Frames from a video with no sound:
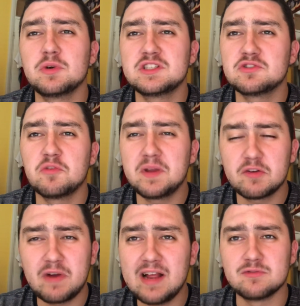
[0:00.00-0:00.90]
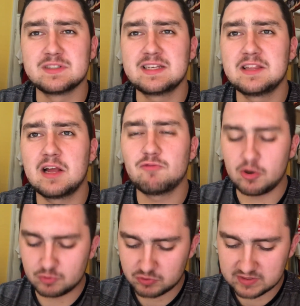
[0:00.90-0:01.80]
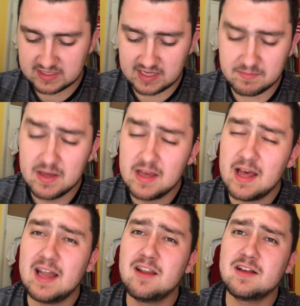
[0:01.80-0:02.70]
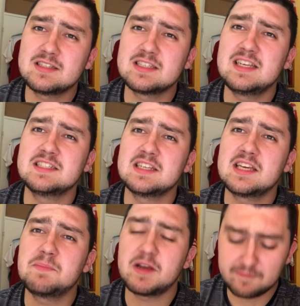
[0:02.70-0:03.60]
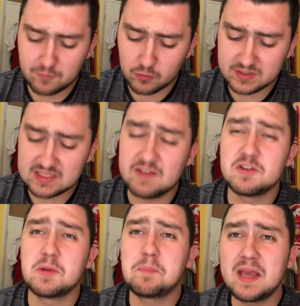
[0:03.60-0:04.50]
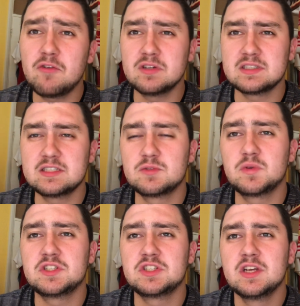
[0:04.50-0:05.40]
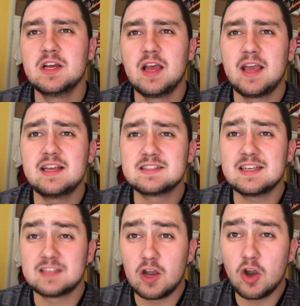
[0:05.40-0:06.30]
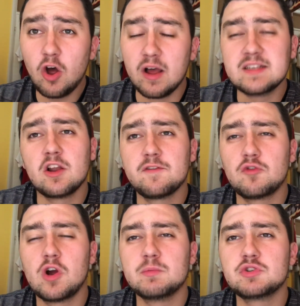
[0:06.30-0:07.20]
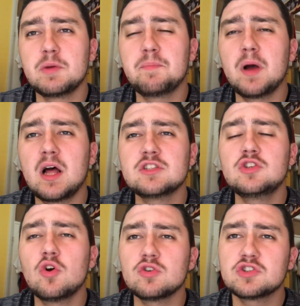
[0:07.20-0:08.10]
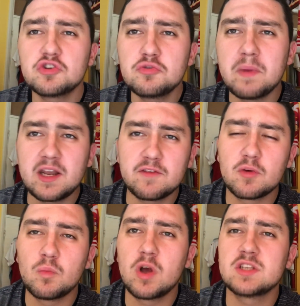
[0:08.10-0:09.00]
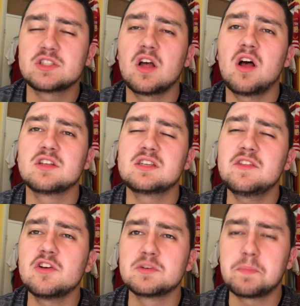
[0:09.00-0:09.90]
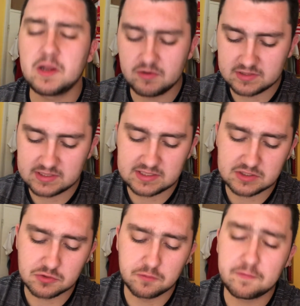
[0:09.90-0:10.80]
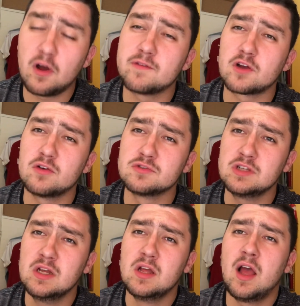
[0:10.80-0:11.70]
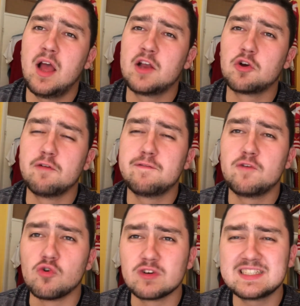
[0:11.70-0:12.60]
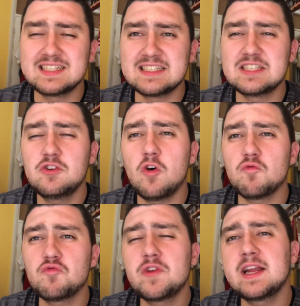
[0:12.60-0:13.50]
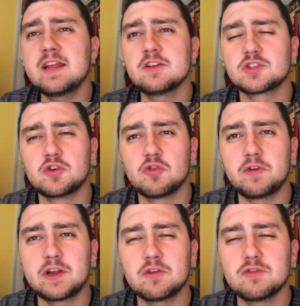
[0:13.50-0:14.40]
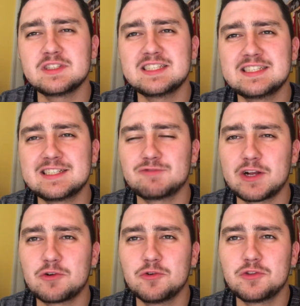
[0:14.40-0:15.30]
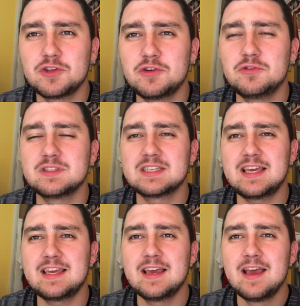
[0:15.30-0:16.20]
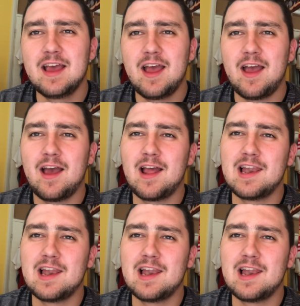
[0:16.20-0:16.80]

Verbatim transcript: always sort of been around in that Real Madrid team. And last season he made 47 appearances, which is, is a lot, is a lot for Real Madrid, but not too many of them were starts. And in those appearances he scored five goals and got four assists. Not really the scoring or assisting record that you'd see uh,